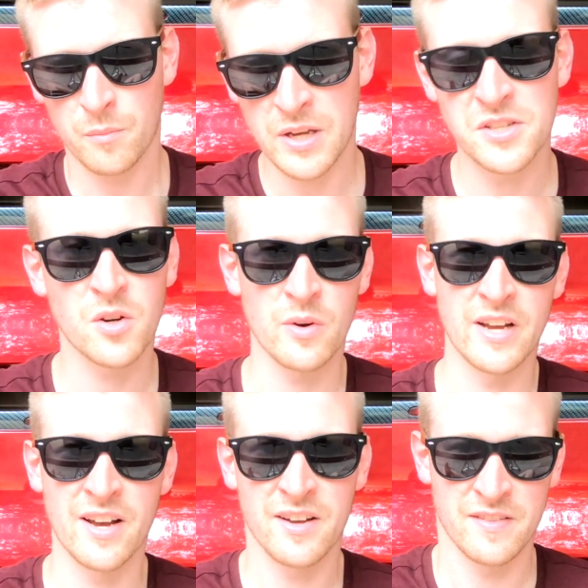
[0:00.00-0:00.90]

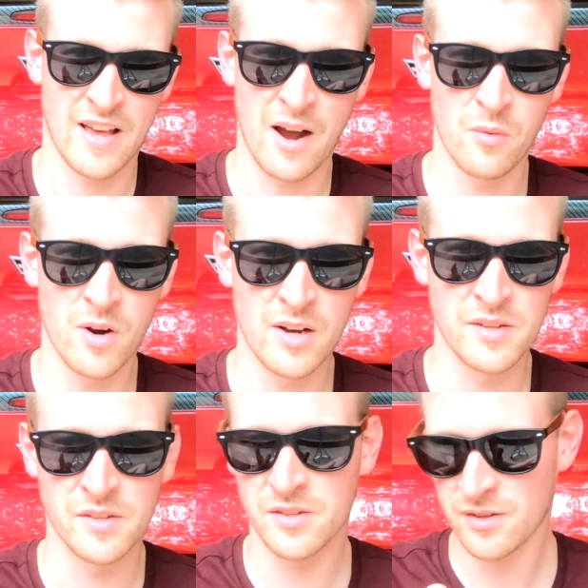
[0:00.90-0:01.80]
pizzeria that
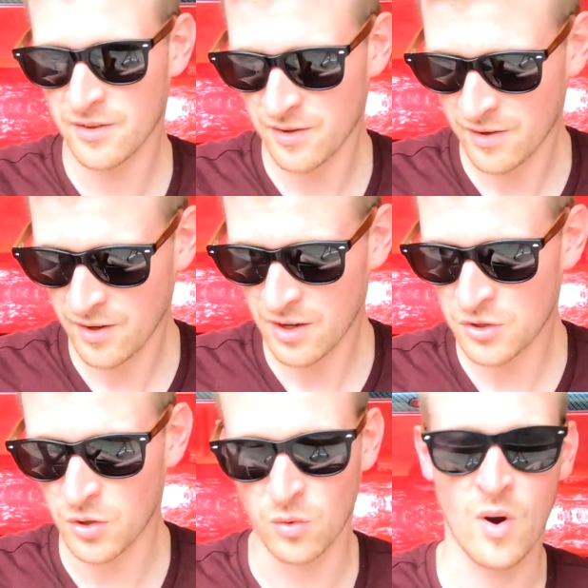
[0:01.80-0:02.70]
was
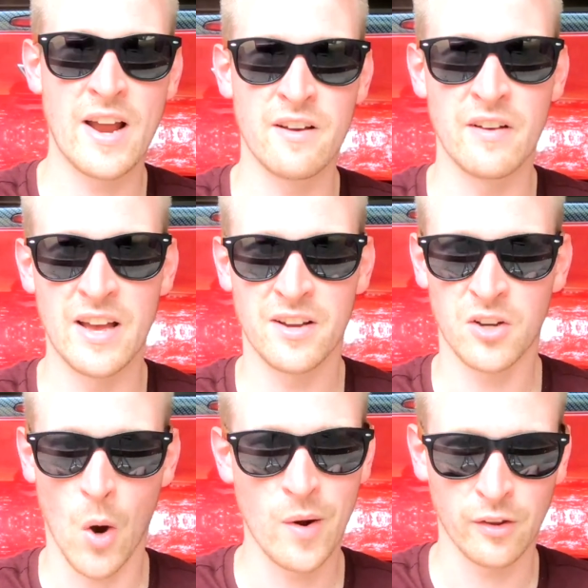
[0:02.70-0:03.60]
to the right of it,
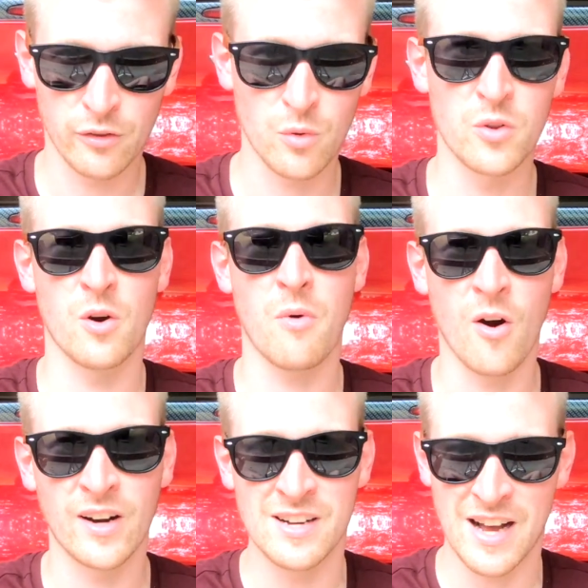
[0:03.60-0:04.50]
going through their
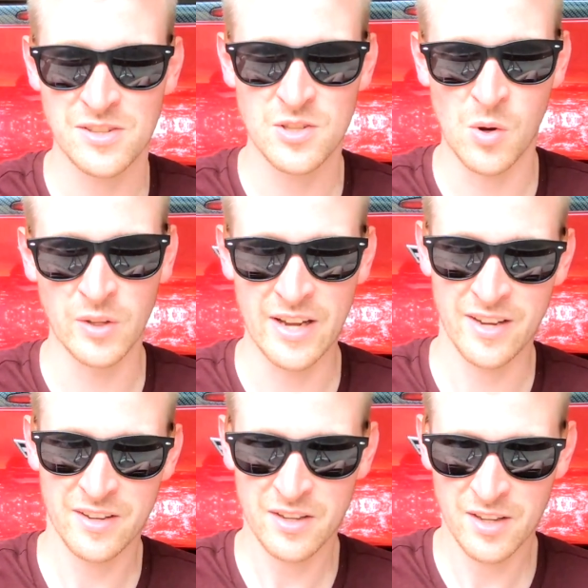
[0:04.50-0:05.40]
parking lot
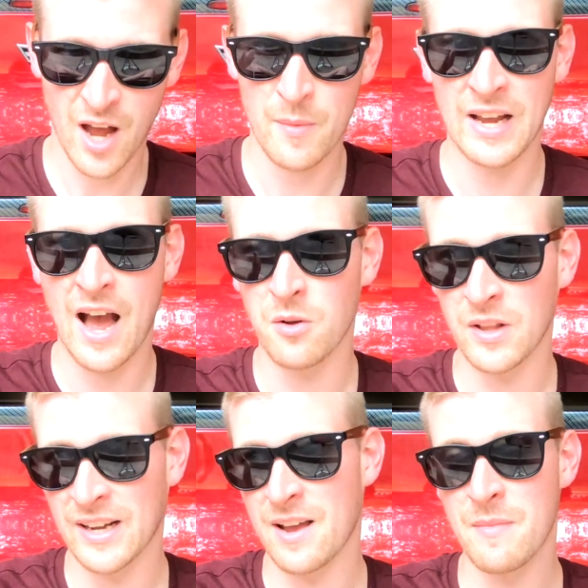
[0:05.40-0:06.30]
slowly, coming out
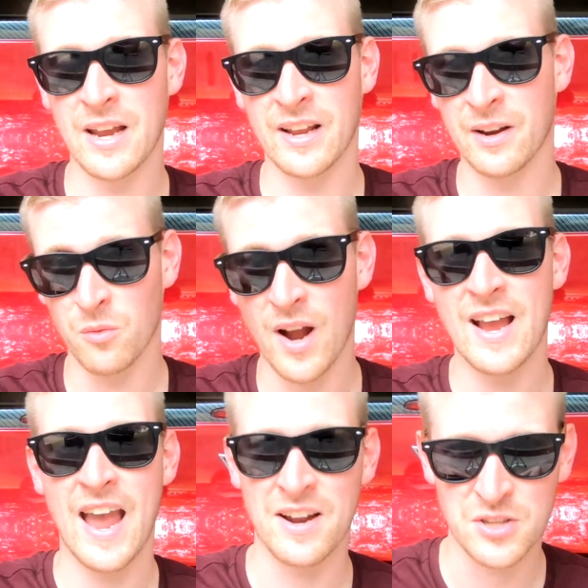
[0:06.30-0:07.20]
like I made a
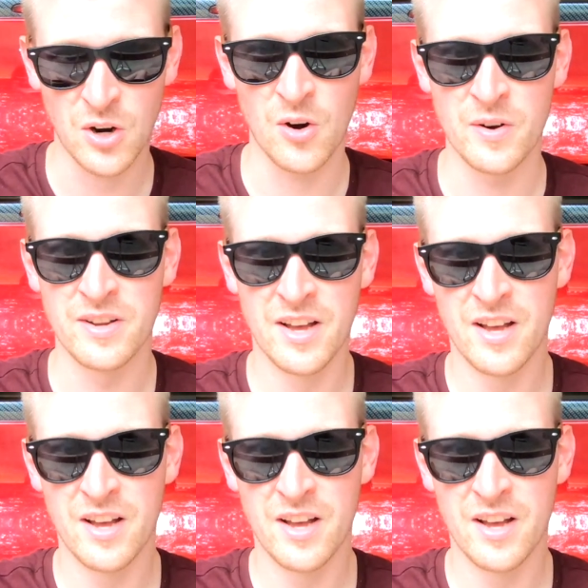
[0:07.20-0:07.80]
right-hand turn,